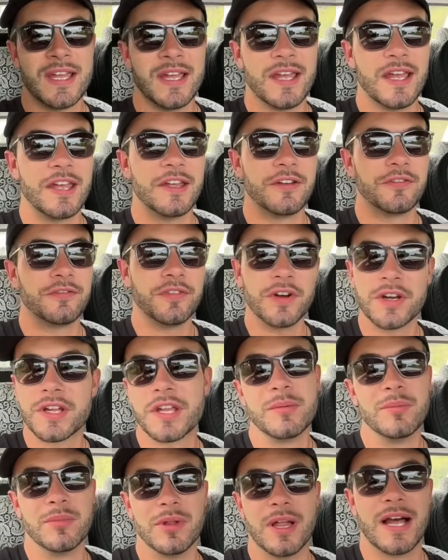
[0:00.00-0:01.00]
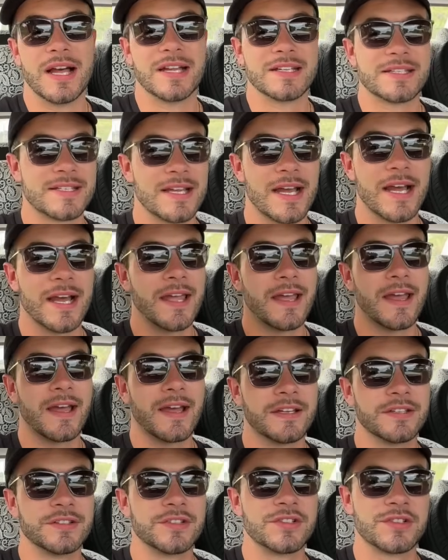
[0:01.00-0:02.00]
a blast. I
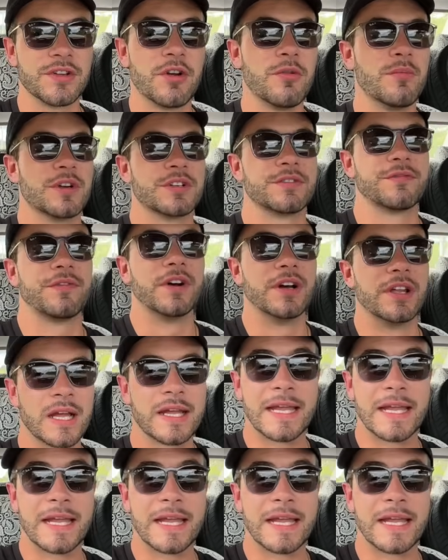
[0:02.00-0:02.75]
had so much fun.